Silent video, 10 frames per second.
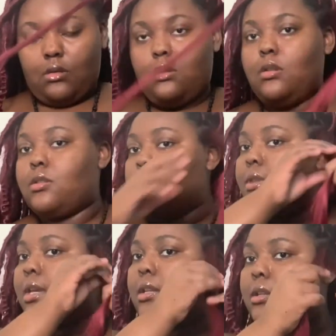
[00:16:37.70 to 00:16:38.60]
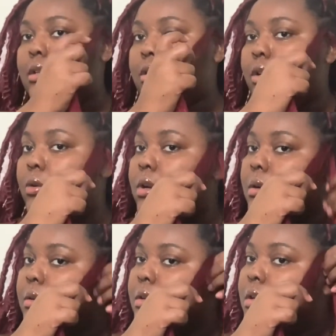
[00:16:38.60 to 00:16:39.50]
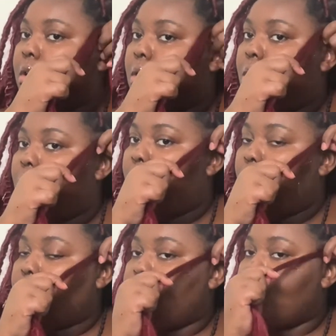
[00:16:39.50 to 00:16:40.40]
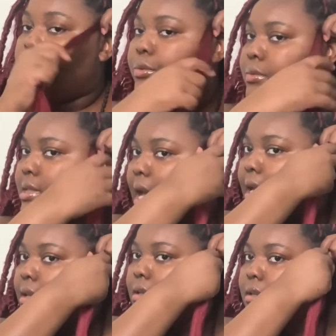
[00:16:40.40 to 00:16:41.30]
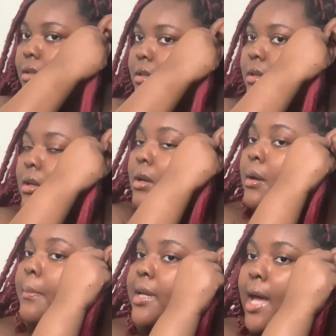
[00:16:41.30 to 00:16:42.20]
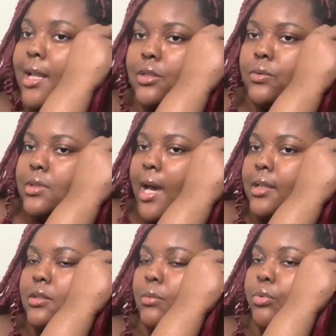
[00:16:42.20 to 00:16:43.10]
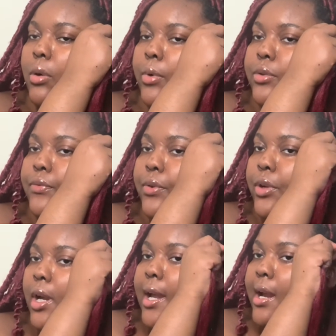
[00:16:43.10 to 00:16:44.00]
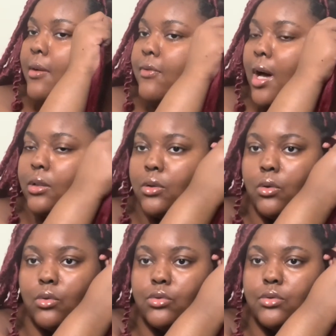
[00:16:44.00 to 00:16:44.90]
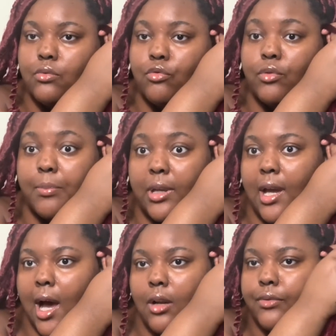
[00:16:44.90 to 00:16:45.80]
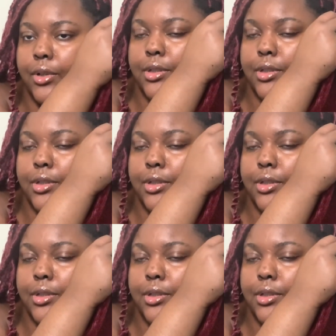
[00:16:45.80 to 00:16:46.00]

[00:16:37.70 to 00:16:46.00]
So then you're gonna hold your root tight, but not too tight to the point where you feel your hair follicles ripping out of your